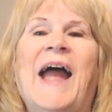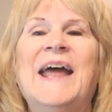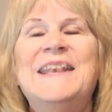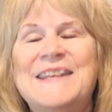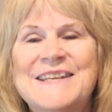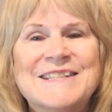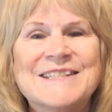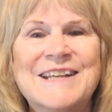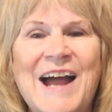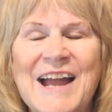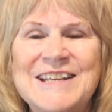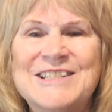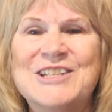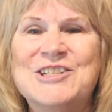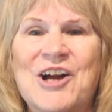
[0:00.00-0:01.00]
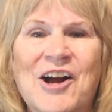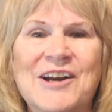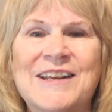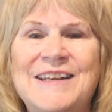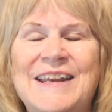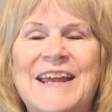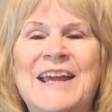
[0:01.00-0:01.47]
And this guy
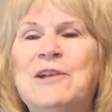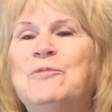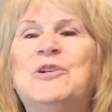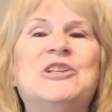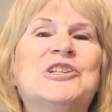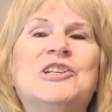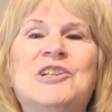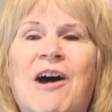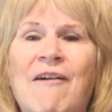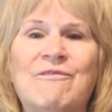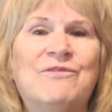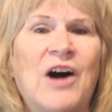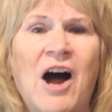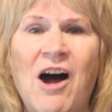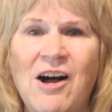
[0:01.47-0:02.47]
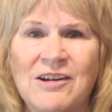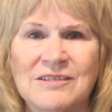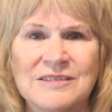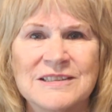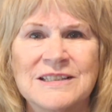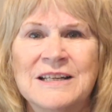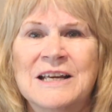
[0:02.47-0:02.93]
started in Wichita
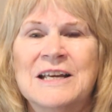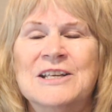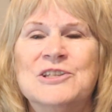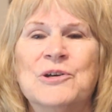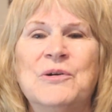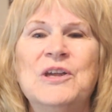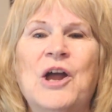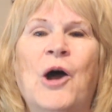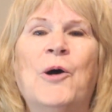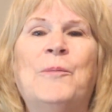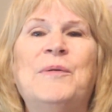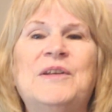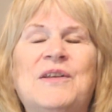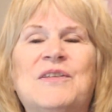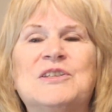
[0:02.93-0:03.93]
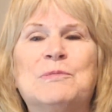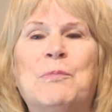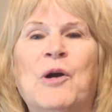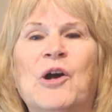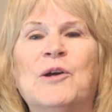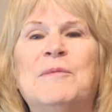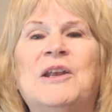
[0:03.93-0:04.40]
Falls. So he opened this
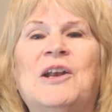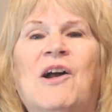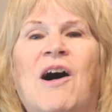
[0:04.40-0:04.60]
permanent